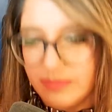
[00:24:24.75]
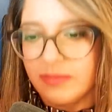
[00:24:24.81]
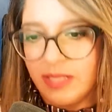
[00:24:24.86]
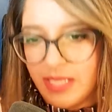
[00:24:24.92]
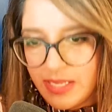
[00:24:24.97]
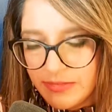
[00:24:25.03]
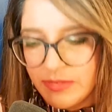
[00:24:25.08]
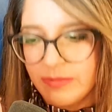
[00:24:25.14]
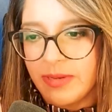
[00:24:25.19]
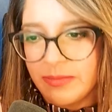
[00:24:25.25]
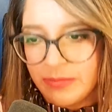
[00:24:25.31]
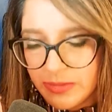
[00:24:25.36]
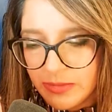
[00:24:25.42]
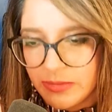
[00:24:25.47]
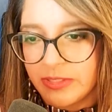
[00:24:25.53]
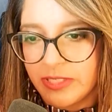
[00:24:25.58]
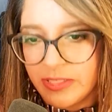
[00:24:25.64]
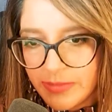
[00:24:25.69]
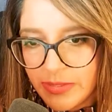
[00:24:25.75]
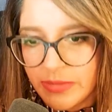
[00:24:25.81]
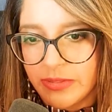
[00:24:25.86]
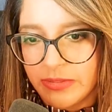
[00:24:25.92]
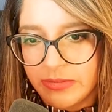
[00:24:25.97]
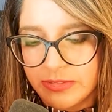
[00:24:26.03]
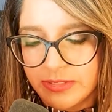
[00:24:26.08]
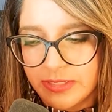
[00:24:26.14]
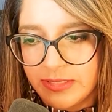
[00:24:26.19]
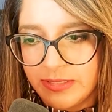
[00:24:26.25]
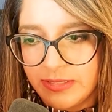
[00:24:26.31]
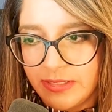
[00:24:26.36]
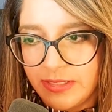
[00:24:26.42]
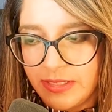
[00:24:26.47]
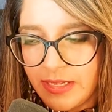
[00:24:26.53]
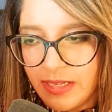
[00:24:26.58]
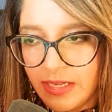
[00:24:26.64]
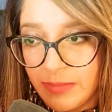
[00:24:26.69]
I remember learning about those
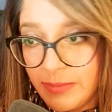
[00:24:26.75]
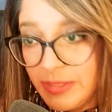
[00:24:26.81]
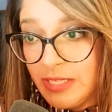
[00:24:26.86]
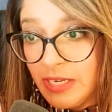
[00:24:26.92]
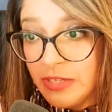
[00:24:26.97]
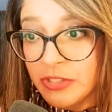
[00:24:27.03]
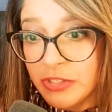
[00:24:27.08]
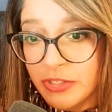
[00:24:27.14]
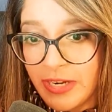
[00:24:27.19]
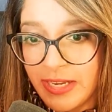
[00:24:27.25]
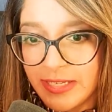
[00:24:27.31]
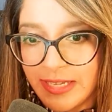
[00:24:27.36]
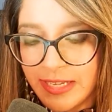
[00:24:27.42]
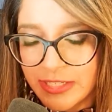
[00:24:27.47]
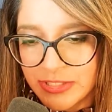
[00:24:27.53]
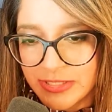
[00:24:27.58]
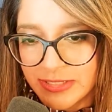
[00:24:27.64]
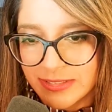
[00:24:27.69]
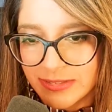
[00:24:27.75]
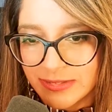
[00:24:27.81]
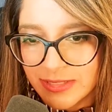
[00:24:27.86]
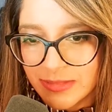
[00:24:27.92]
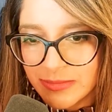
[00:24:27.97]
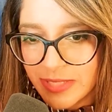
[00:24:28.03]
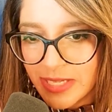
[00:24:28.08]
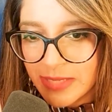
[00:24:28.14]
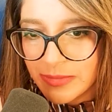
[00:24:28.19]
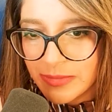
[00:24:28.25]
in undergrad, actually, so some time